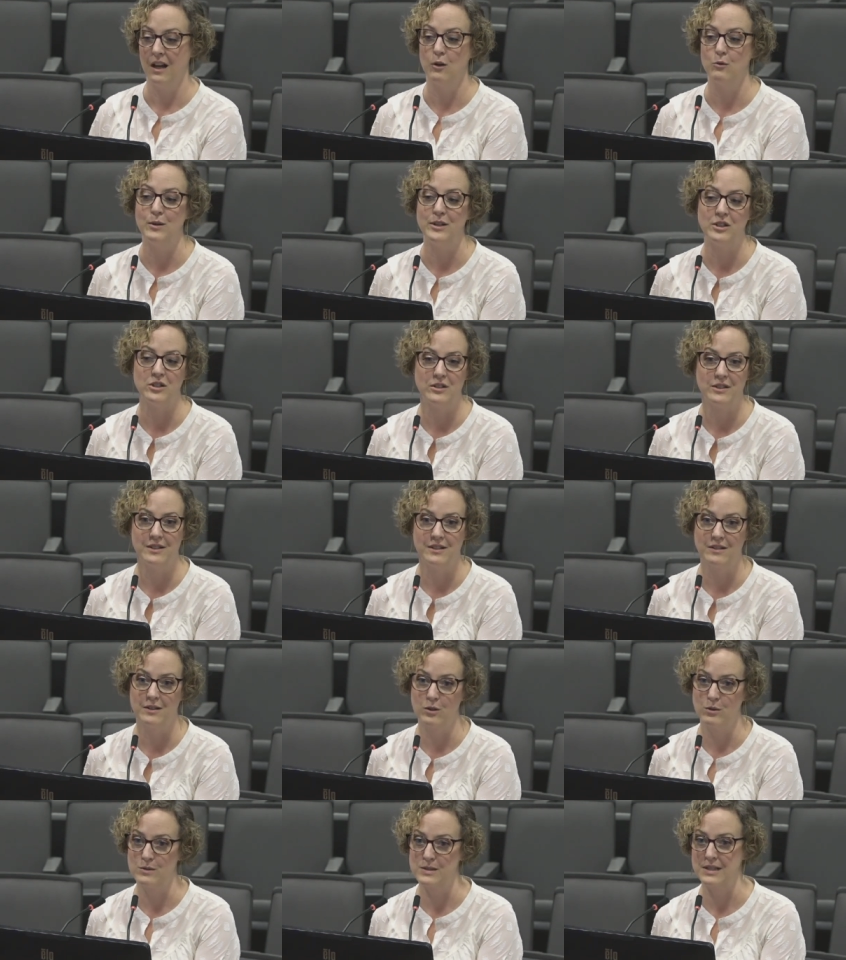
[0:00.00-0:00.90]
when you're
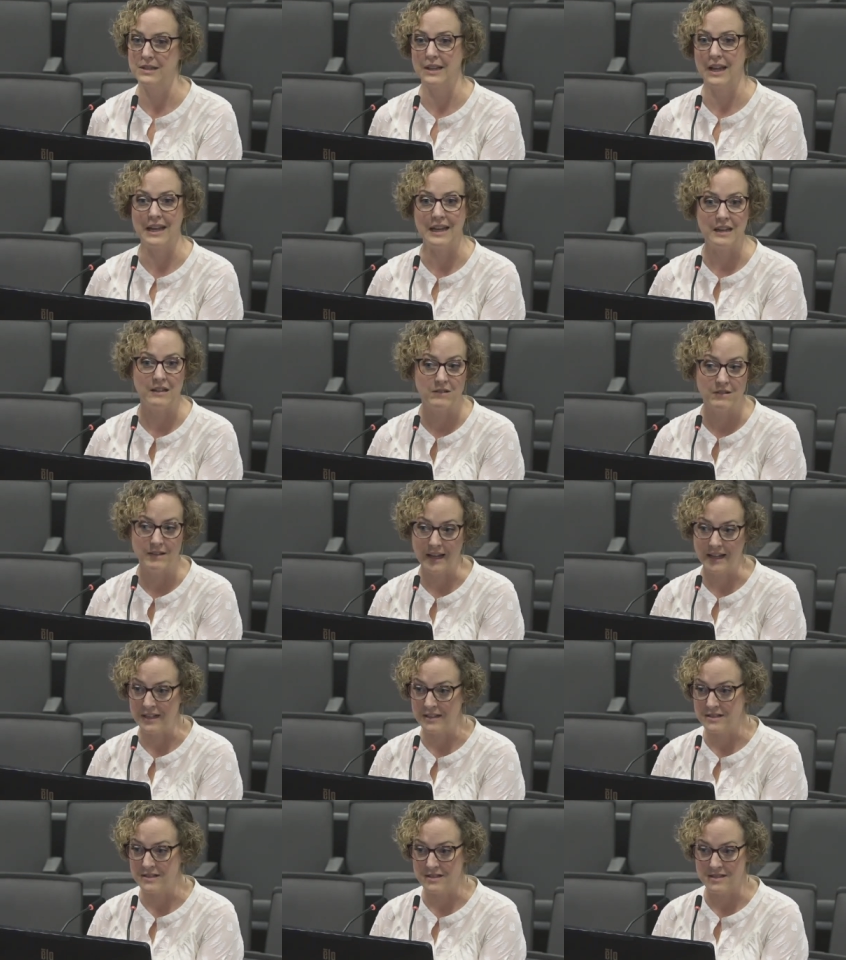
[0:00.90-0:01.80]
in those
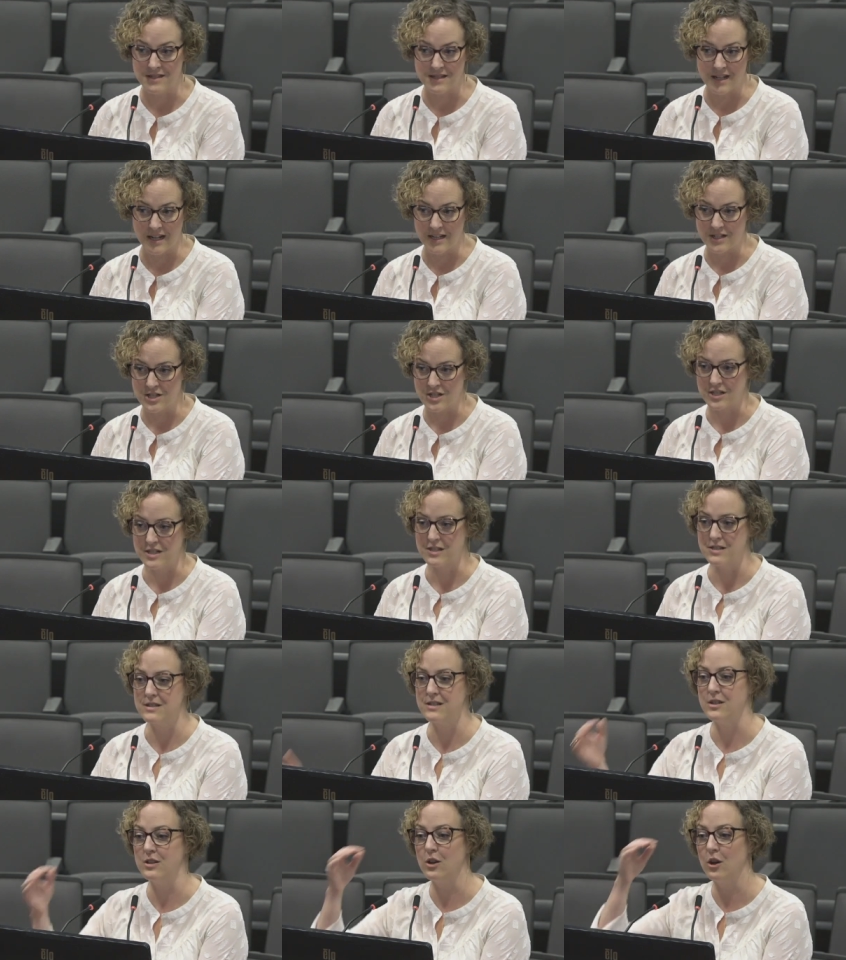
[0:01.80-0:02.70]
latent
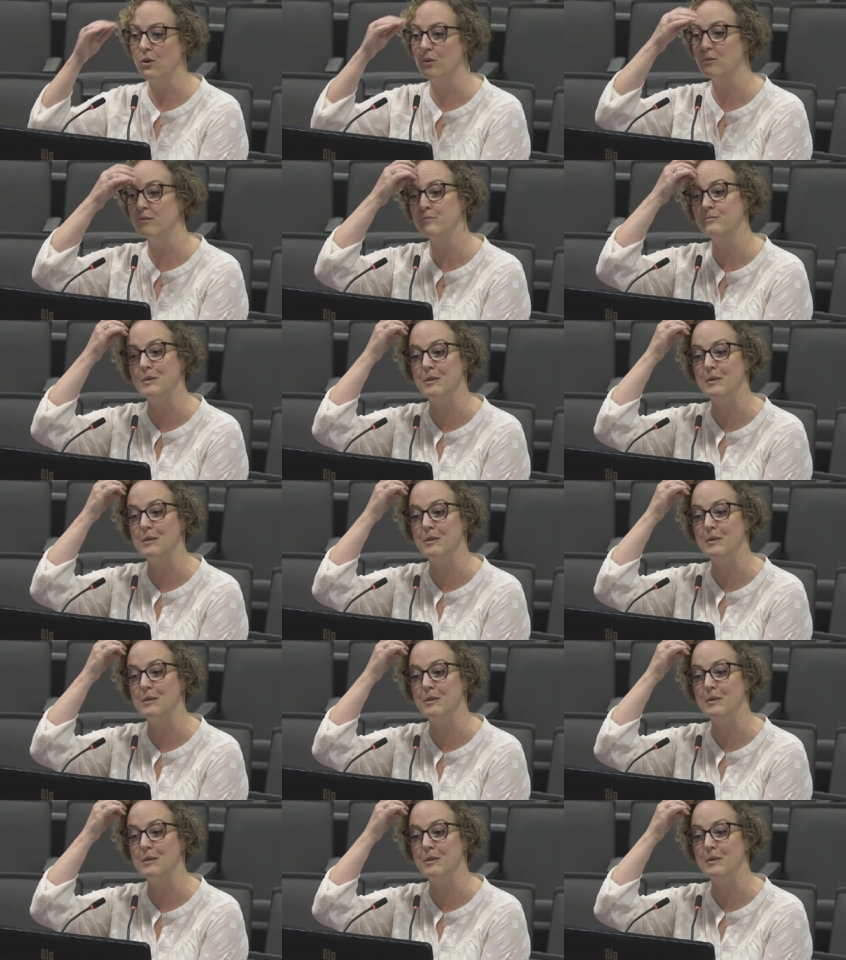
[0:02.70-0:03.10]
stages, you know,